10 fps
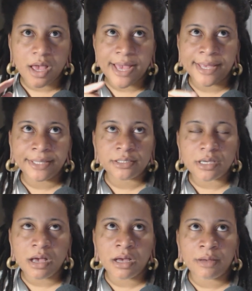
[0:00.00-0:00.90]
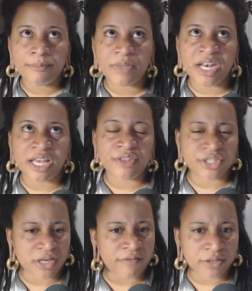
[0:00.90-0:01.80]
And um, and I,
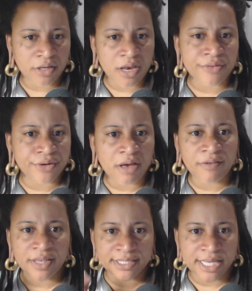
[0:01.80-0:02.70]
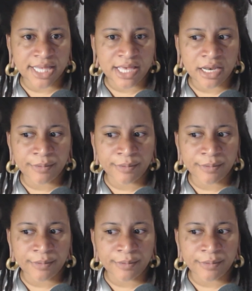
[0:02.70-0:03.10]
there's another another novel that's like that.